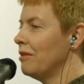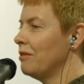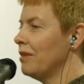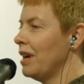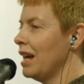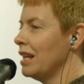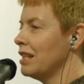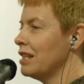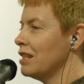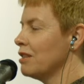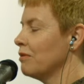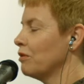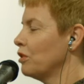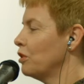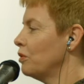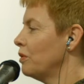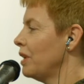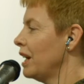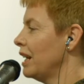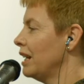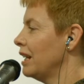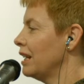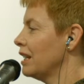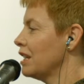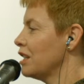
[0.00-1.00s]
had some
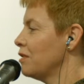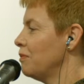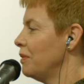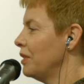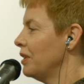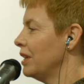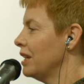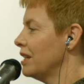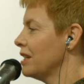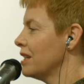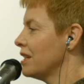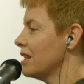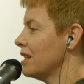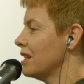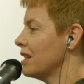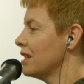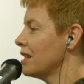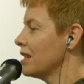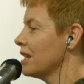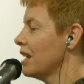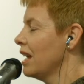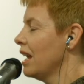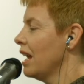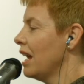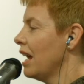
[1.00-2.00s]
great
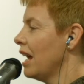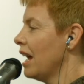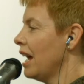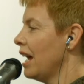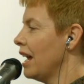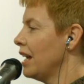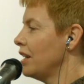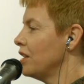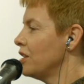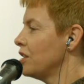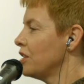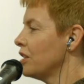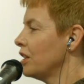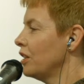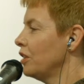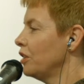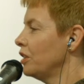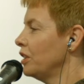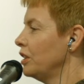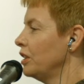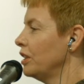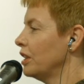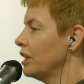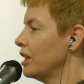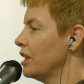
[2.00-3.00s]
experiences and who
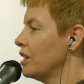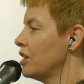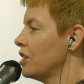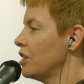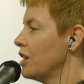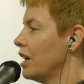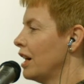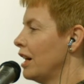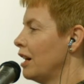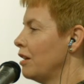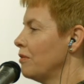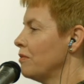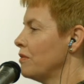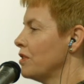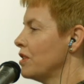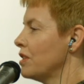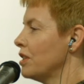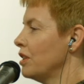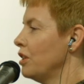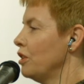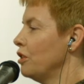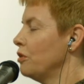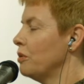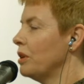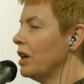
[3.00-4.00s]
you can
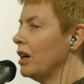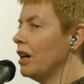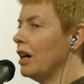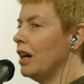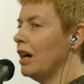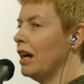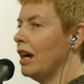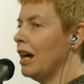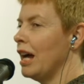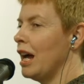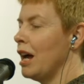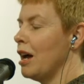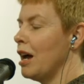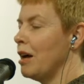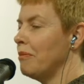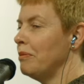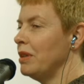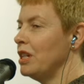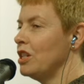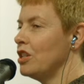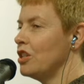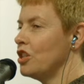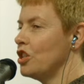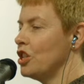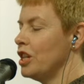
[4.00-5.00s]
who are
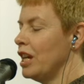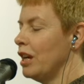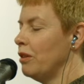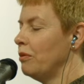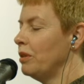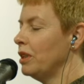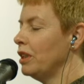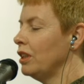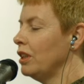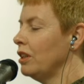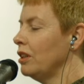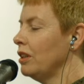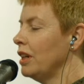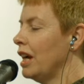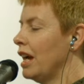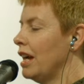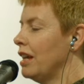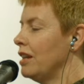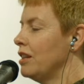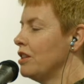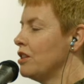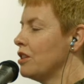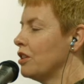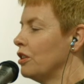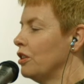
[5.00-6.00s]
happy to share with you
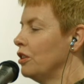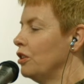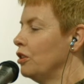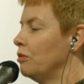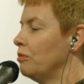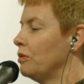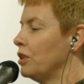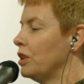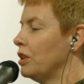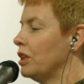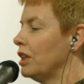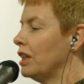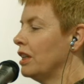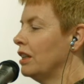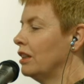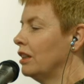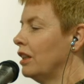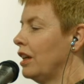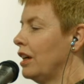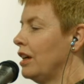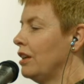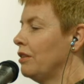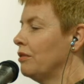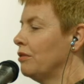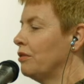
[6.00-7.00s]
and whom you can
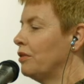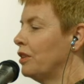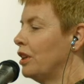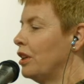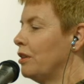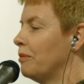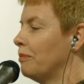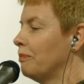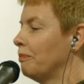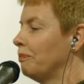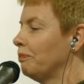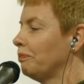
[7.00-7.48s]
learn from.